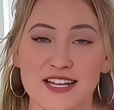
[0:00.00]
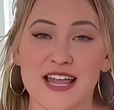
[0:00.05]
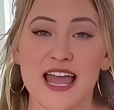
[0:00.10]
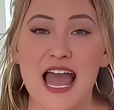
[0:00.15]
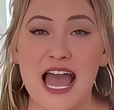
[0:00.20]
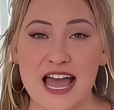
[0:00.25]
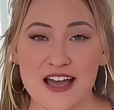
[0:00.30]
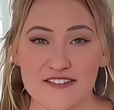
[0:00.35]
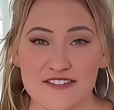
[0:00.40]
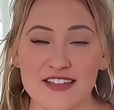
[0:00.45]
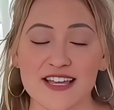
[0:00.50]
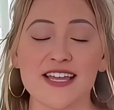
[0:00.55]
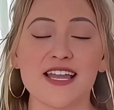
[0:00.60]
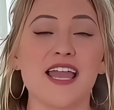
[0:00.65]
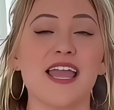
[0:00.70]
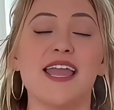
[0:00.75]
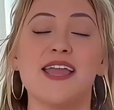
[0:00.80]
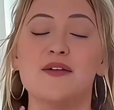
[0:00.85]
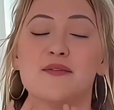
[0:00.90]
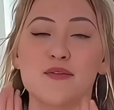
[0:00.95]
having
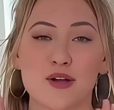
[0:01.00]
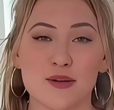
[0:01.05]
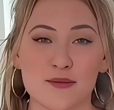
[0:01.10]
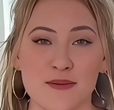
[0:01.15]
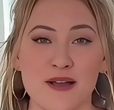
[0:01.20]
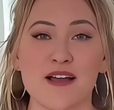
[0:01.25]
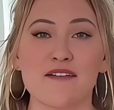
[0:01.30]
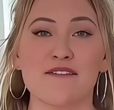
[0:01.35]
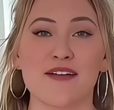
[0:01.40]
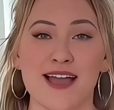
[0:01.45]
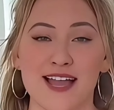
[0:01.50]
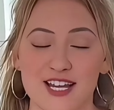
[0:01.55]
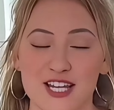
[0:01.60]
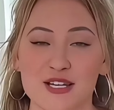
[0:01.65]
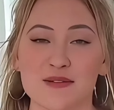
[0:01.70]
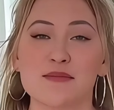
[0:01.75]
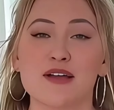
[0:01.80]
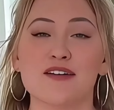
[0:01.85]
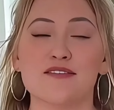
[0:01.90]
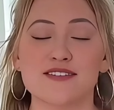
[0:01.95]
a robot
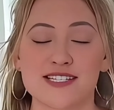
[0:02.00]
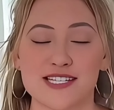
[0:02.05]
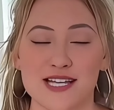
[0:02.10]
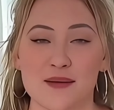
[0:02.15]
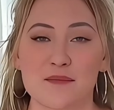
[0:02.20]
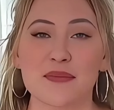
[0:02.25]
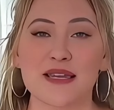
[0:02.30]
vacuum of some